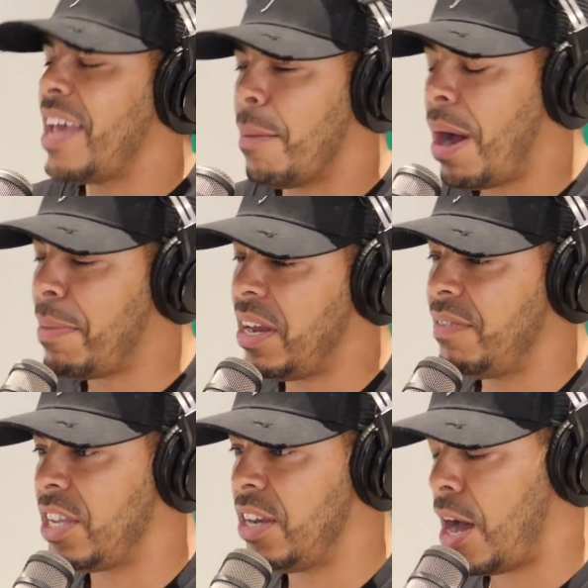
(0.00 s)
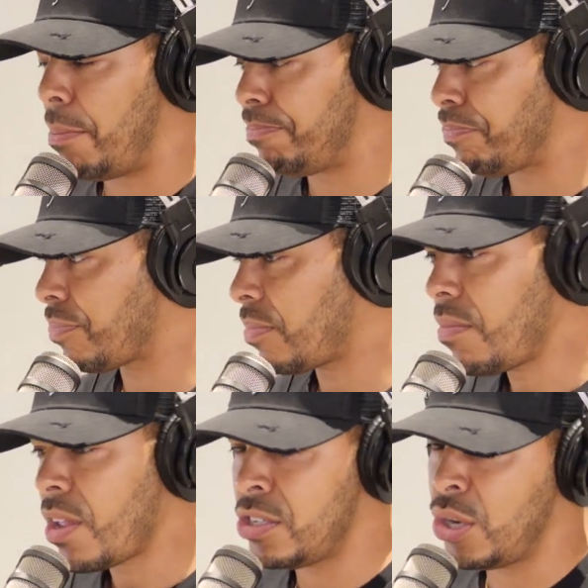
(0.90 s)
Yeah, my man lived in,
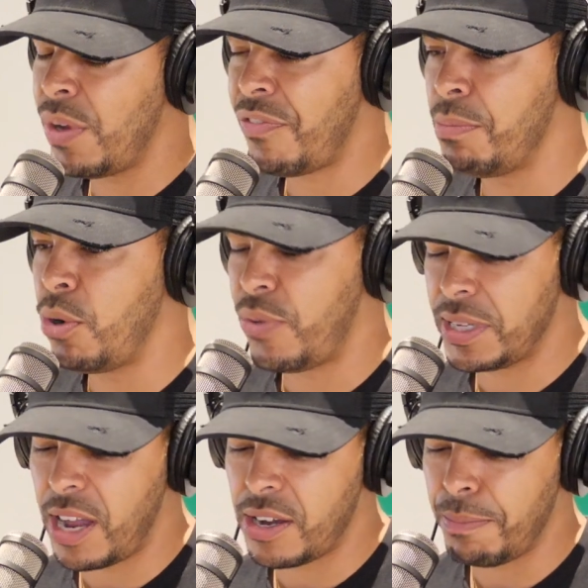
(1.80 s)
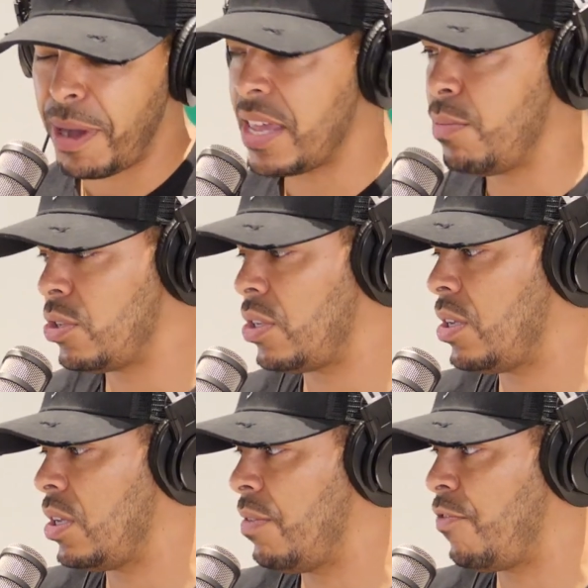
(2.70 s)
so we're from northwest London, but he was
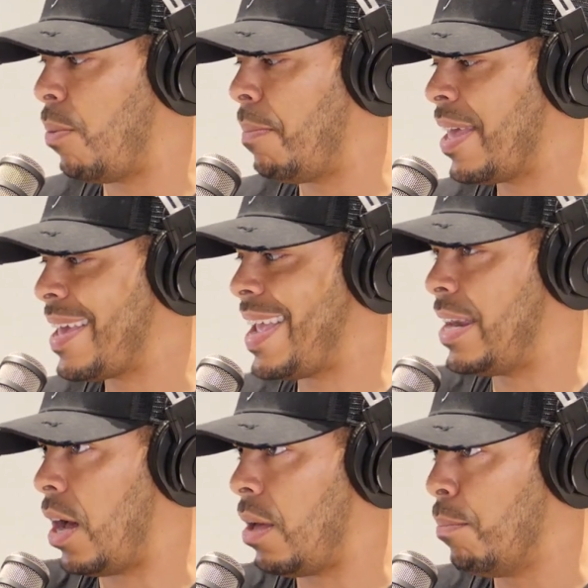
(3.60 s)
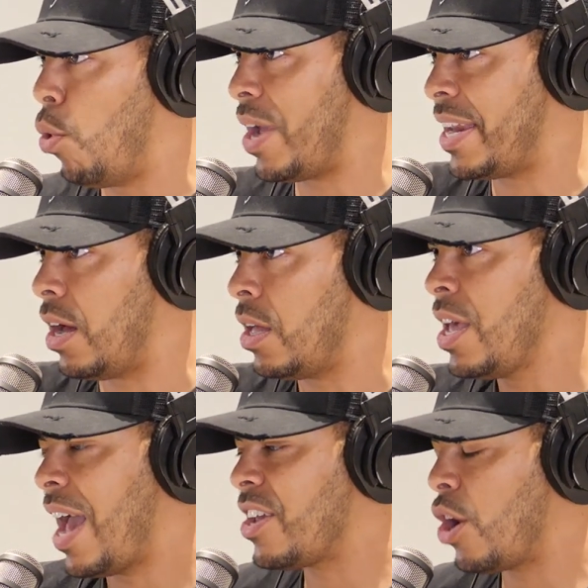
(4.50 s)
from more inner.
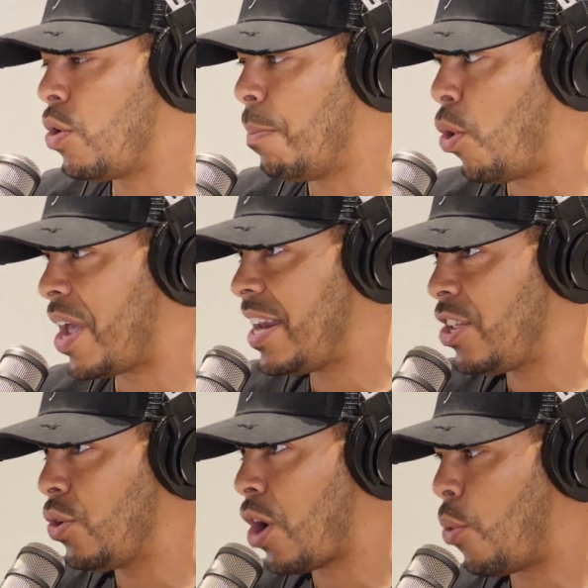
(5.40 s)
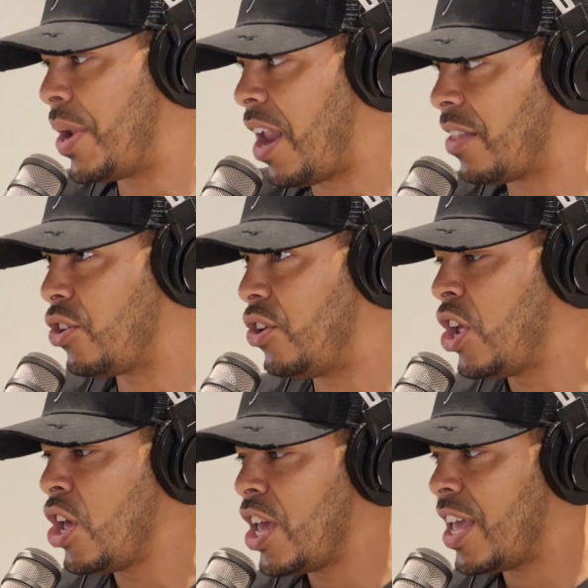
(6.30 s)
And you know, the more inner you go with London,
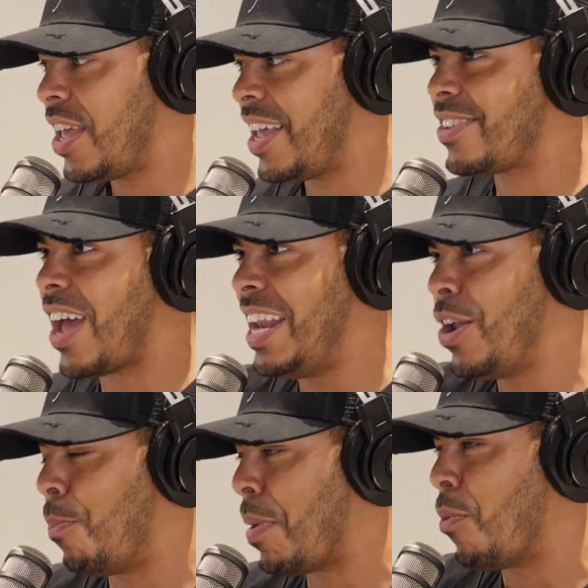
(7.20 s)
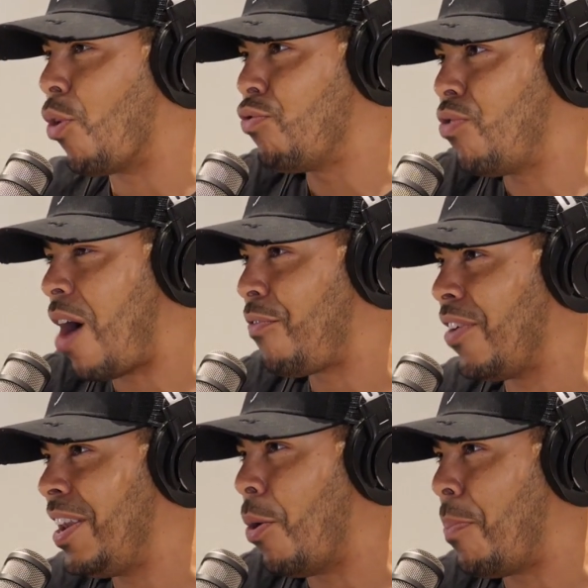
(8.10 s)
it's a little bit more rough, a
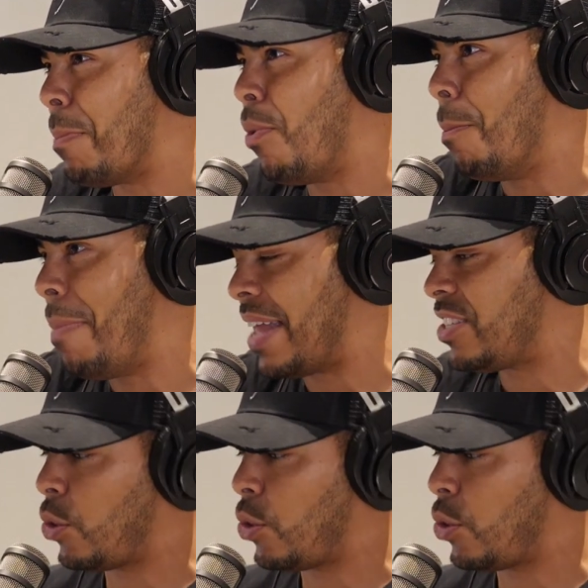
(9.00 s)
little bit more mad.